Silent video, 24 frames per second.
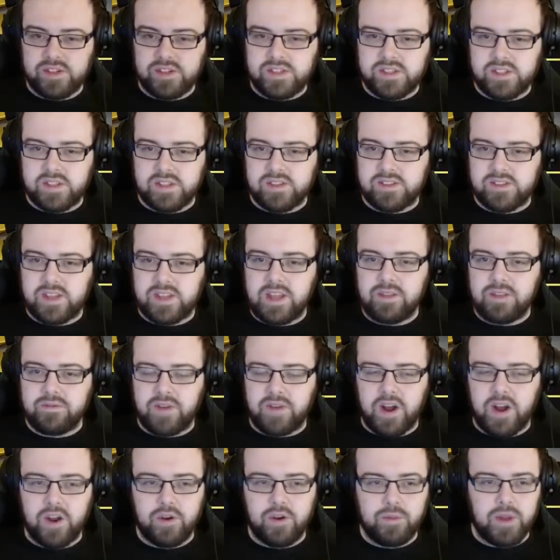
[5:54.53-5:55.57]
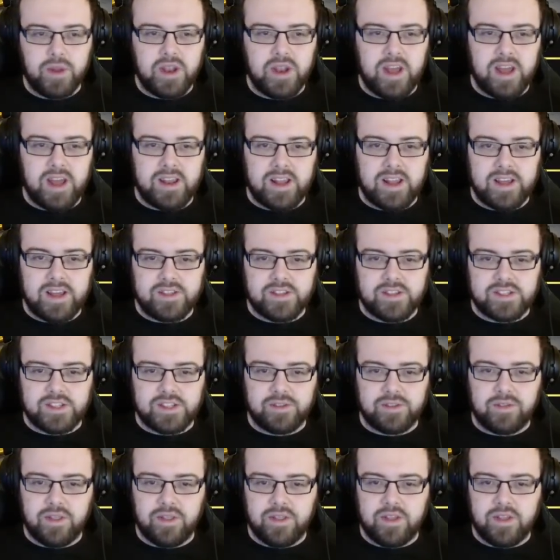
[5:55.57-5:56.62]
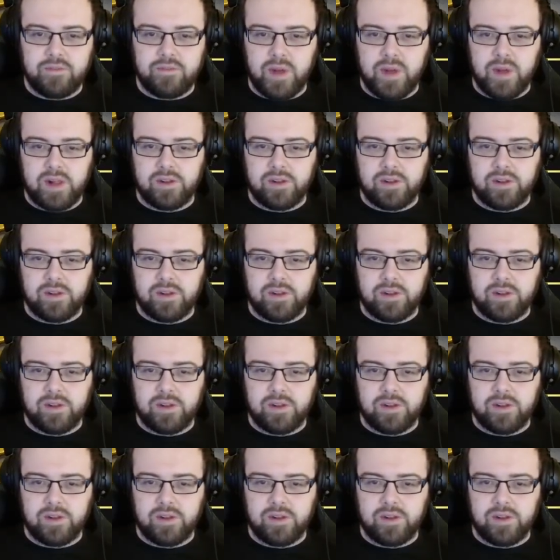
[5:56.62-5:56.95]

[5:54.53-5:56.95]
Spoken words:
just the environment and like the stuff that they